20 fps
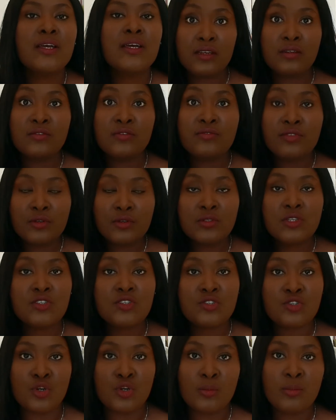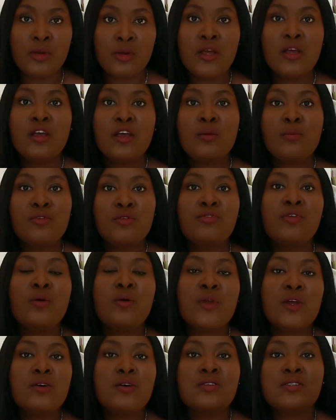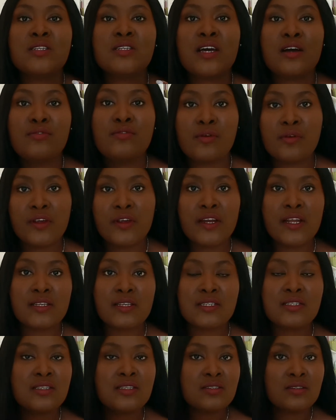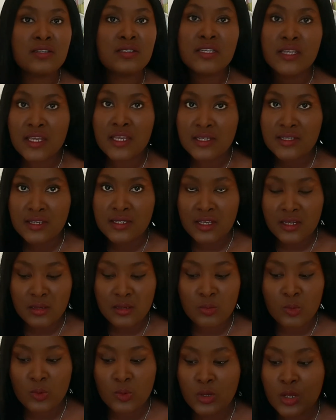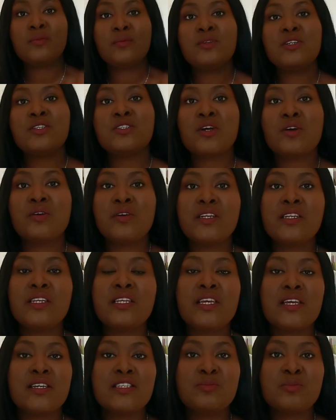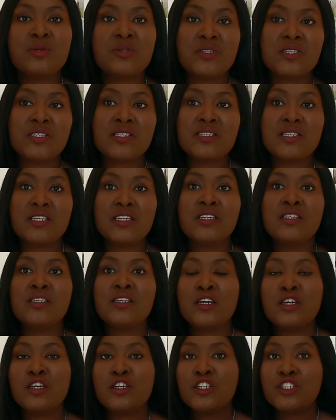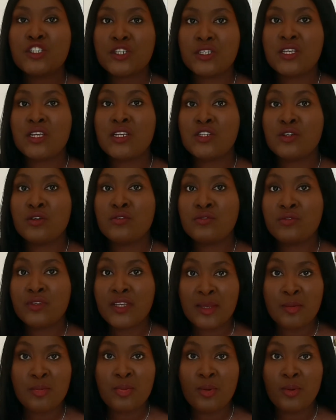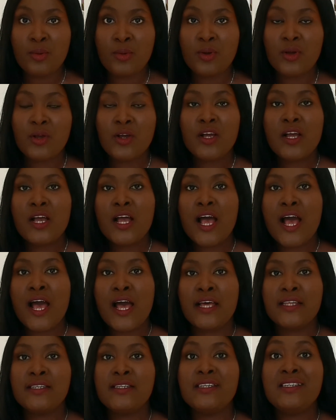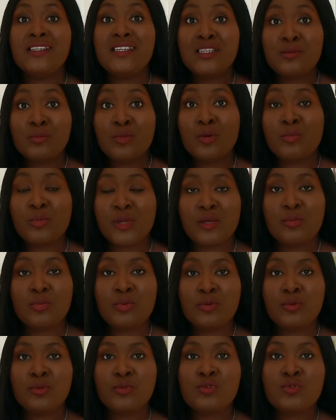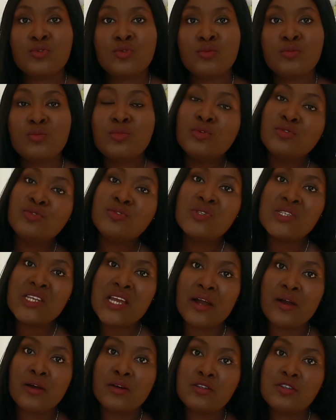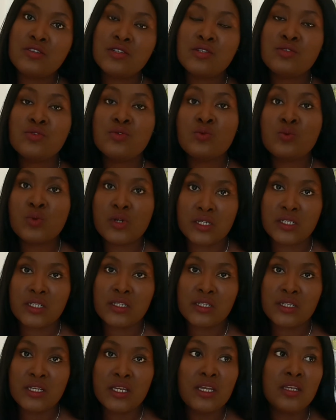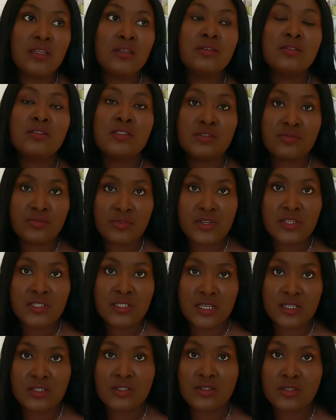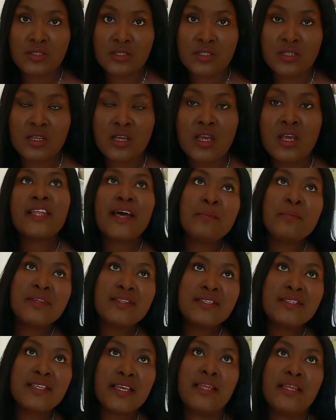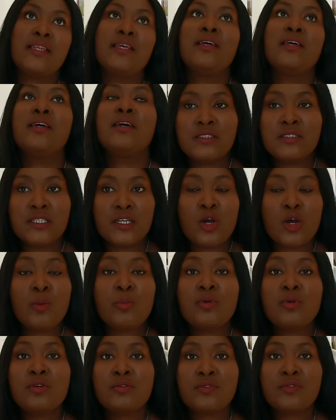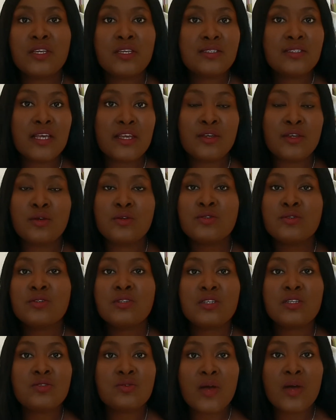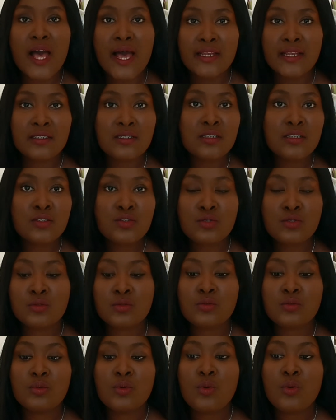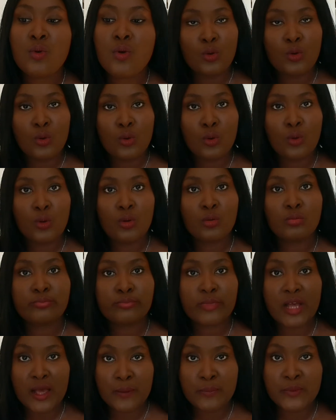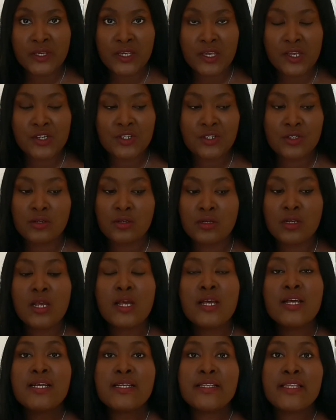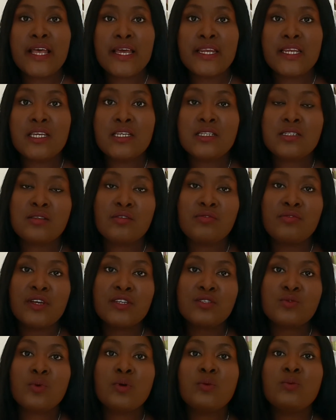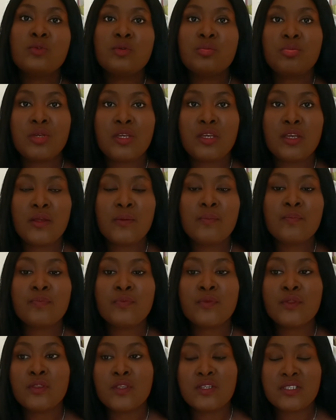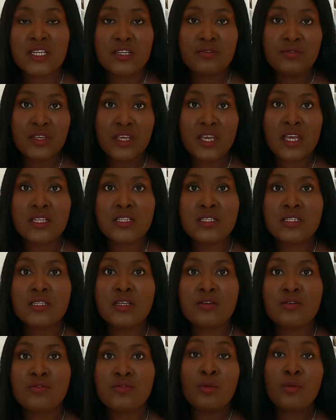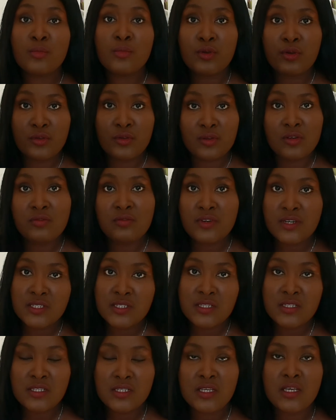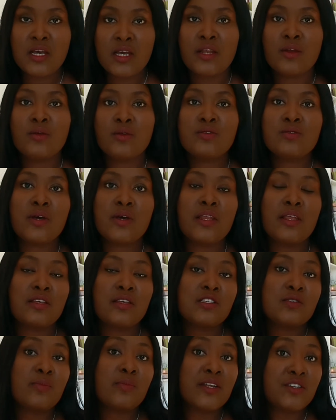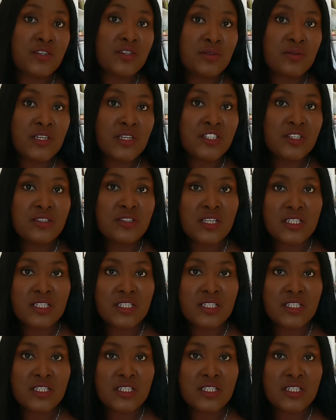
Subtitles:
can fill this job before we consider foreigners. This is not the case anymore. Germany is currently experiencing shortage of labor and they need more people to move to their country to work in different sectors. So that being said, there are a couple of things that you also need to add to your application. That is, the first one would be the certificates from your university and also an exmatriculation